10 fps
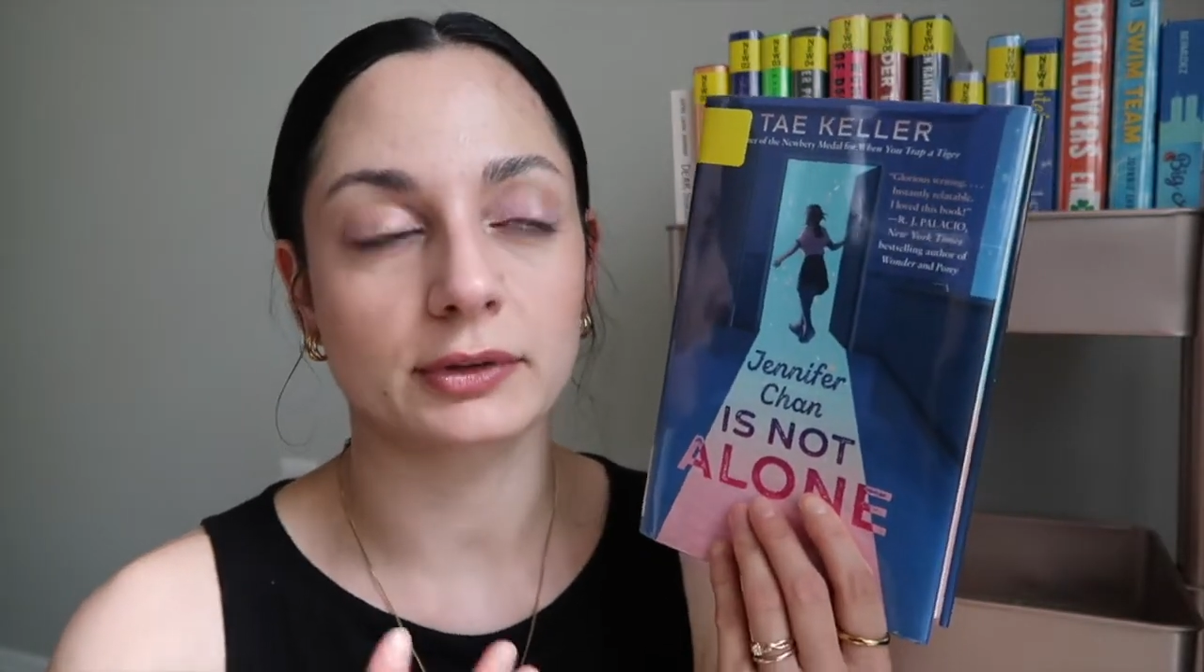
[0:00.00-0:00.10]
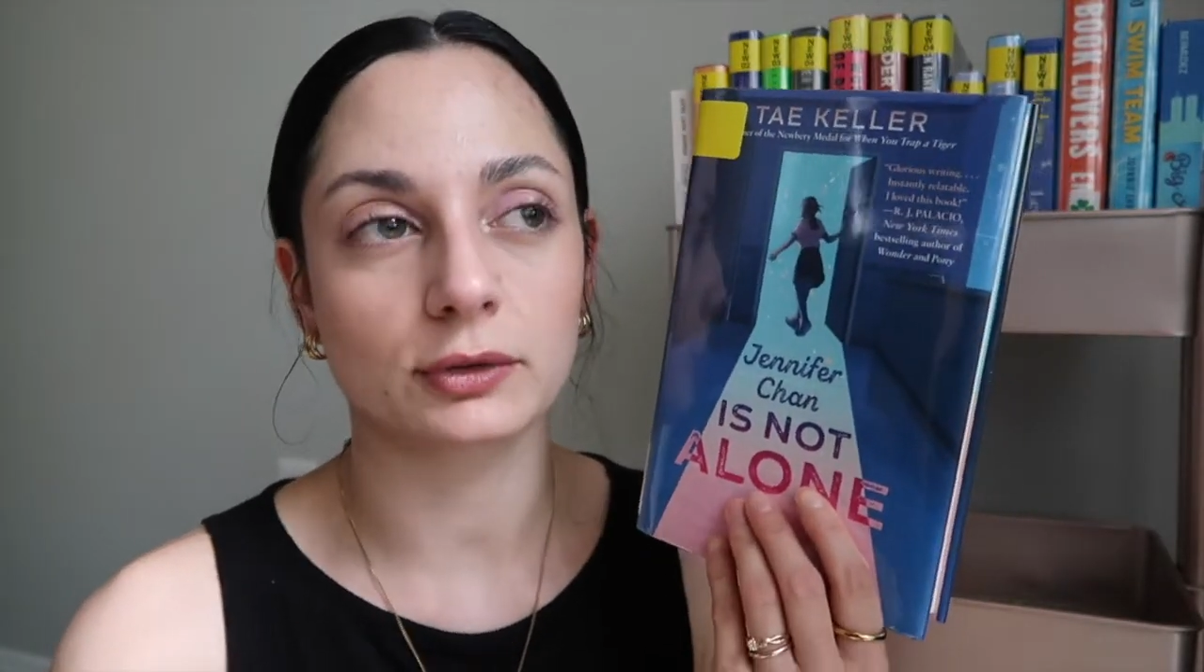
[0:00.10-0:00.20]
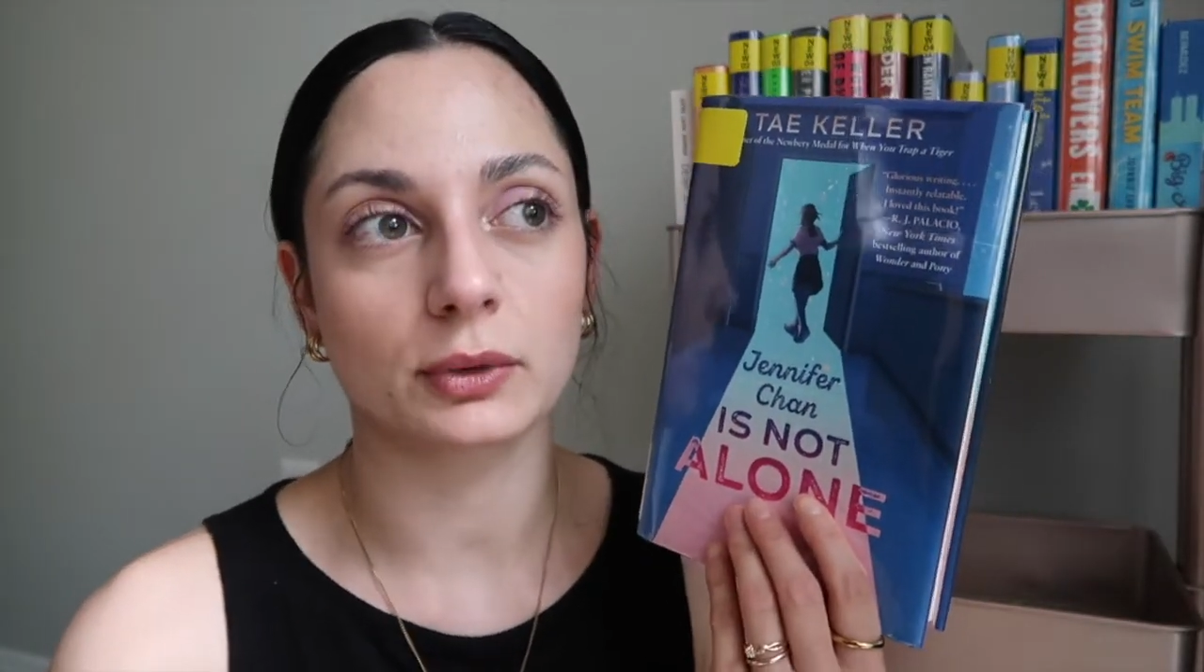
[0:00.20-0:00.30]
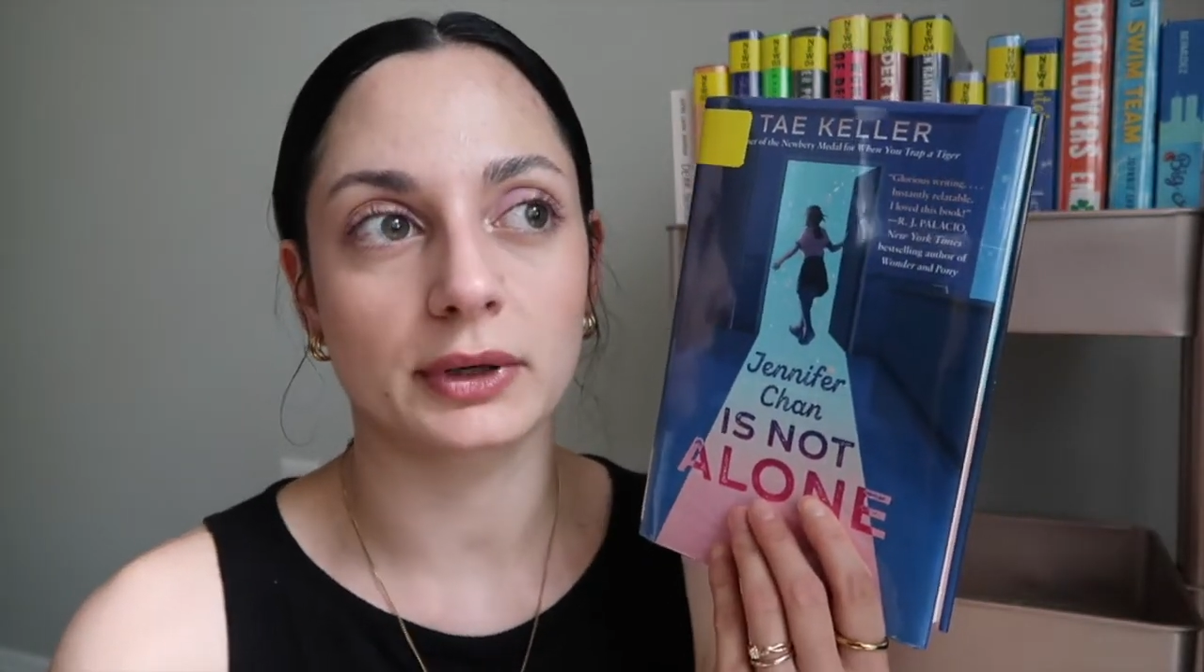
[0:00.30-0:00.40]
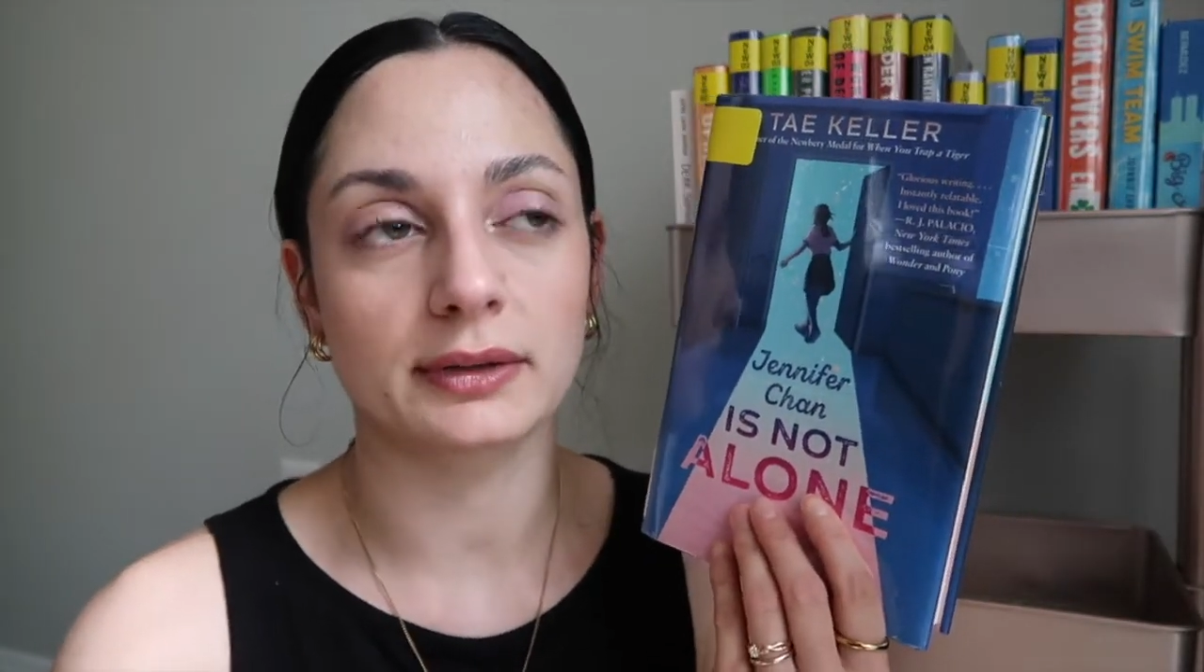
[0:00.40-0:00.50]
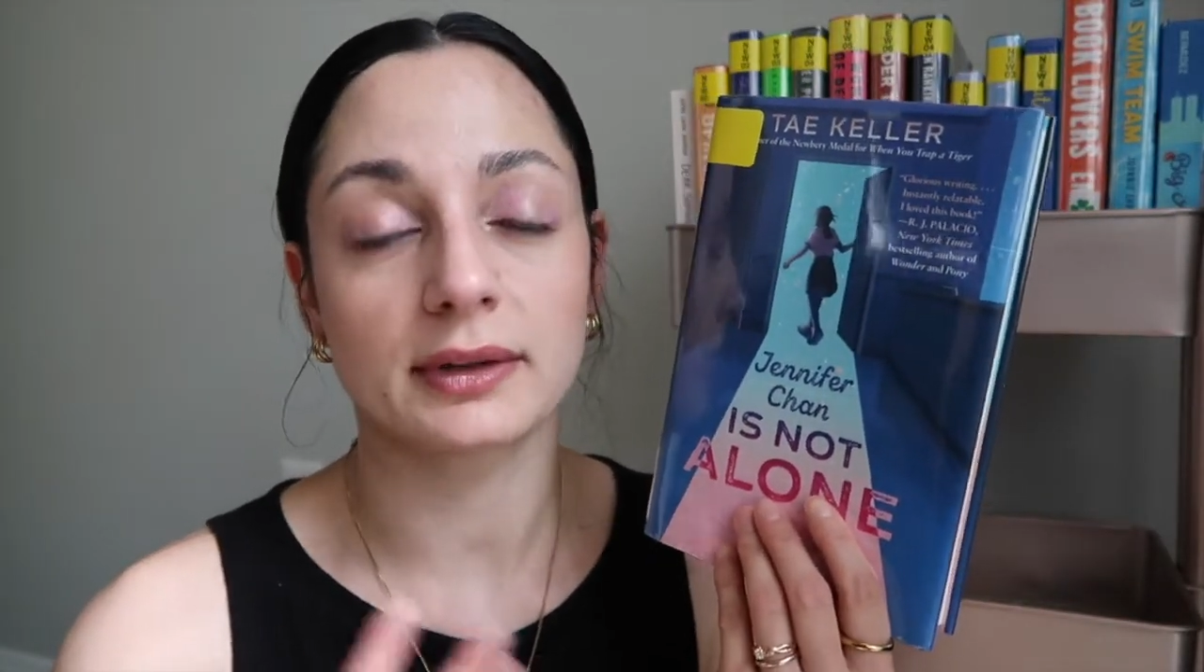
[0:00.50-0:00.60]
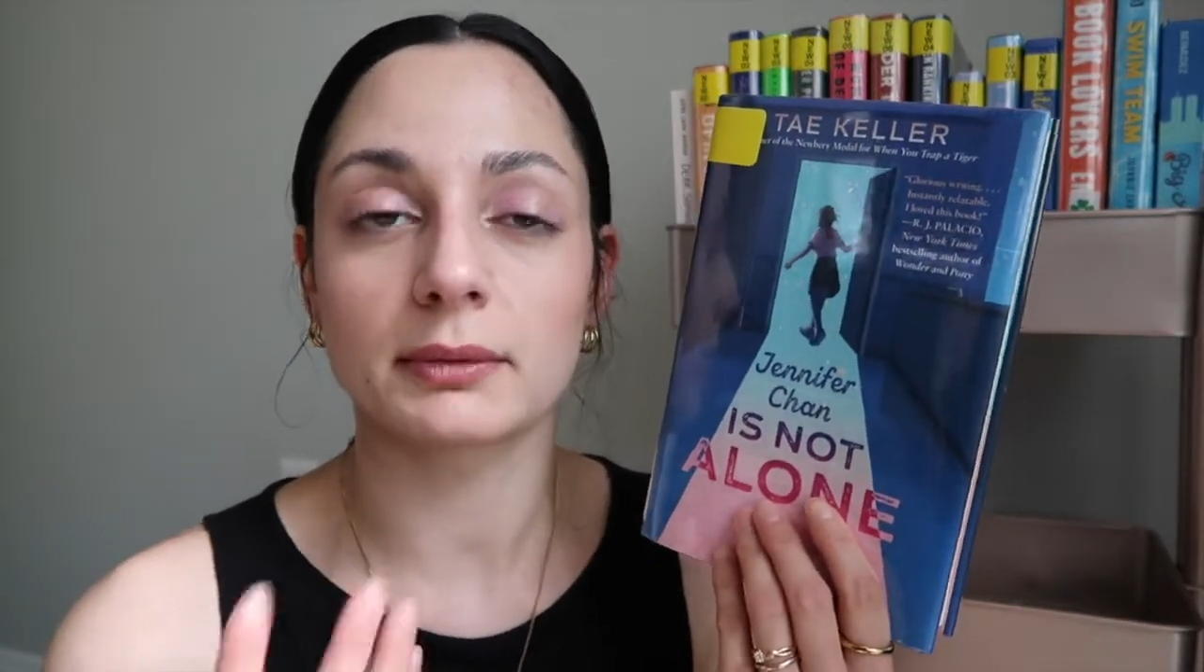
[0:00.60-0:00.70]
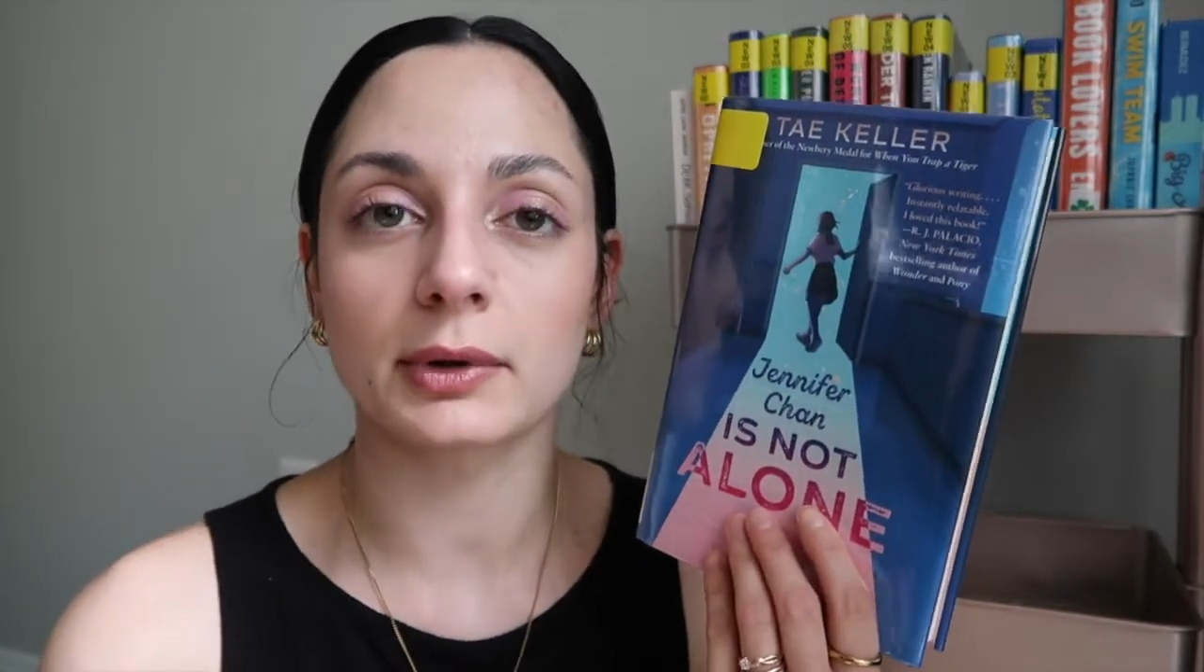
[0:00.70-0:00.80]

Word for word: stories in